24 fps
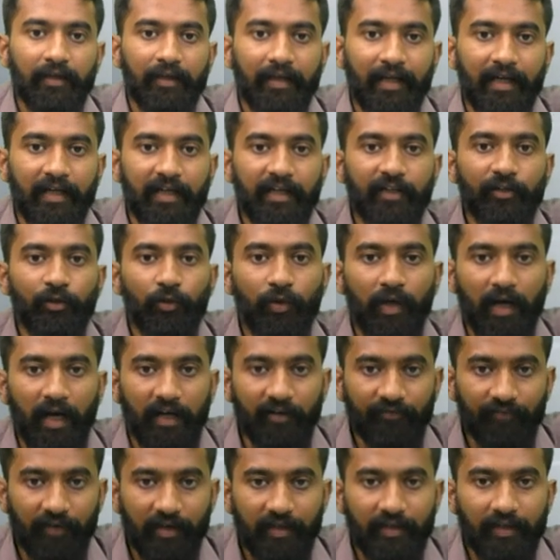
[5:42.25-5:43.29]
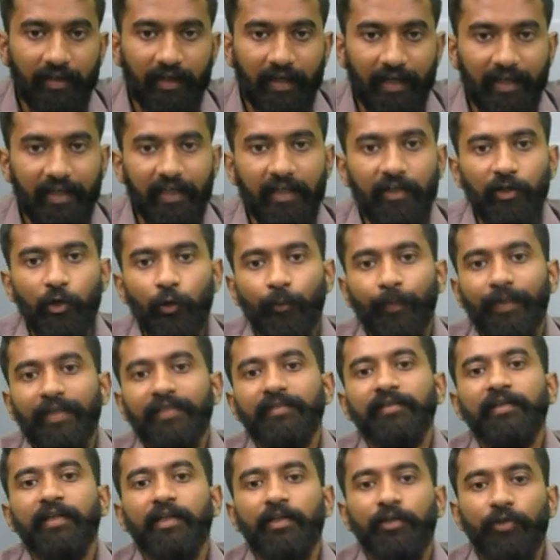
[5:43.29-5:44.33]
getting to convert Indian
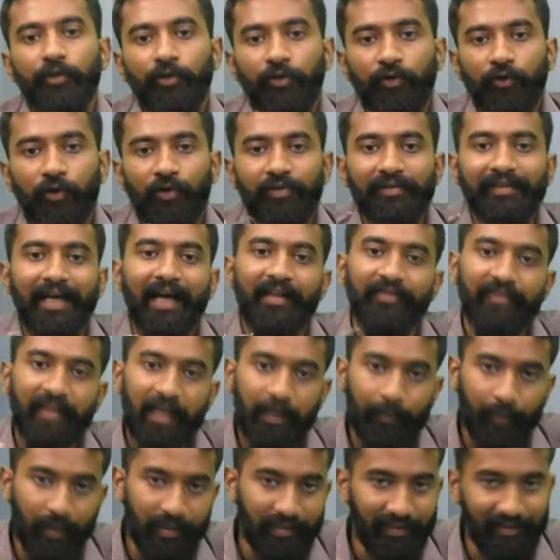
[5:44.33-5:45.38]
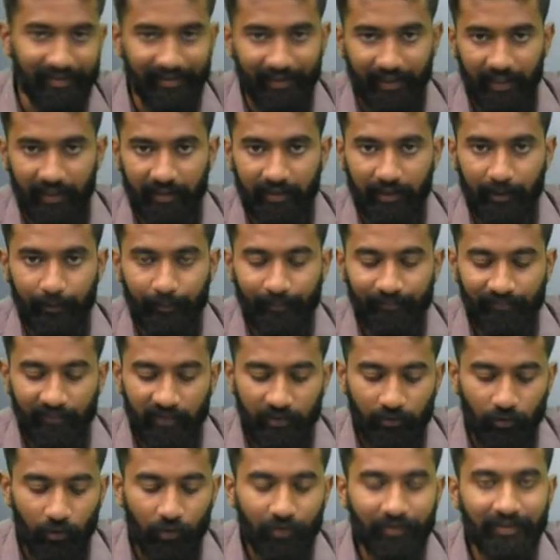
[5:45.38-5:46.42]
rupees into euros and then purchasing it.
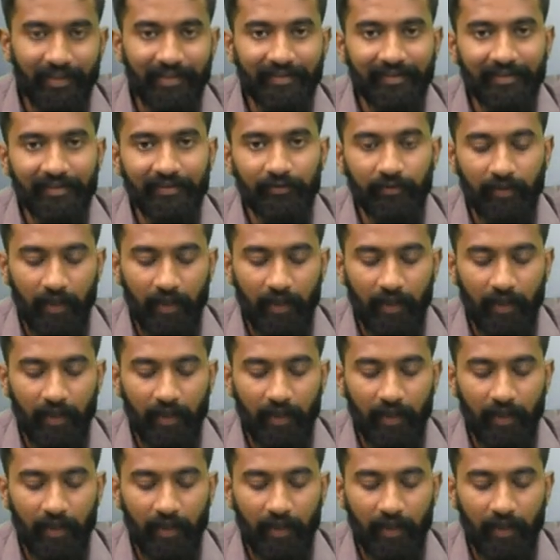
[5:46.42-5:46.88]
So this is